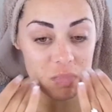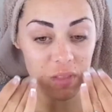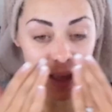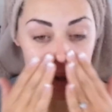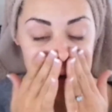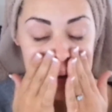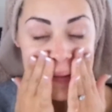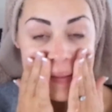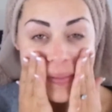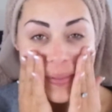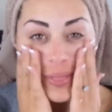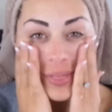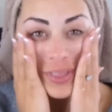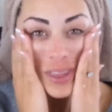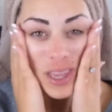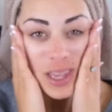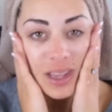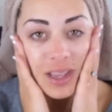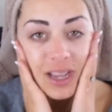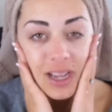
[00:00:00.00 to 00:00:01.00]
and
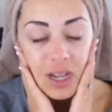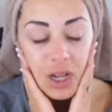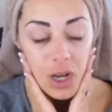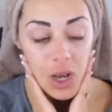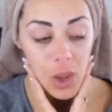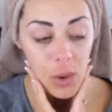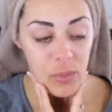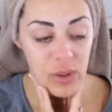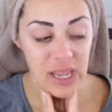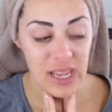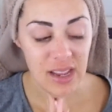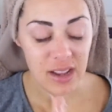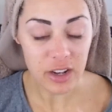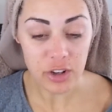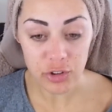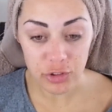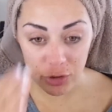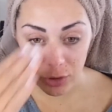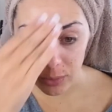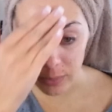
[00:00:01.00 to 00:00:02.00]
healthy and glowy
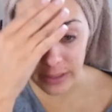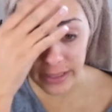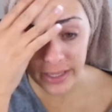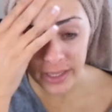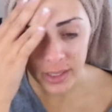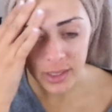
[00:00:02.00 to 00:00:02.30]
and dewy.